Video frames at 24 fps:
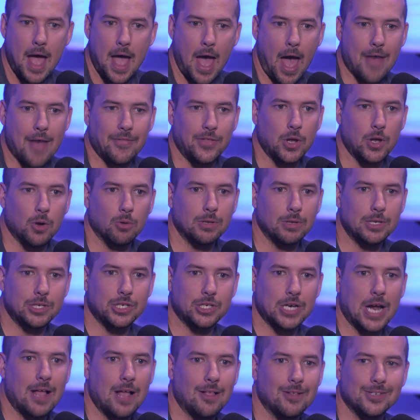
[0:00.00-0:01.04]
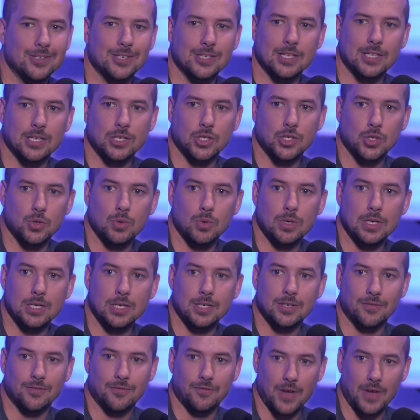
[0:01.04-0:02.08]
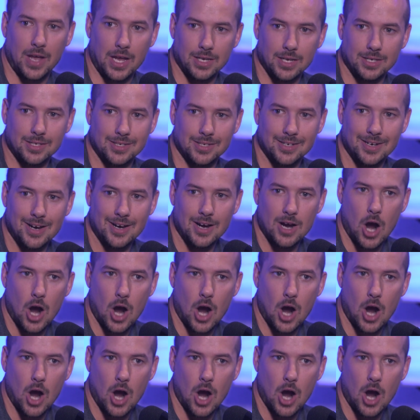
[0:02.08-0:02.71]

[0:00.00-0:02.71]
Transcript: that the only challenges that you need to face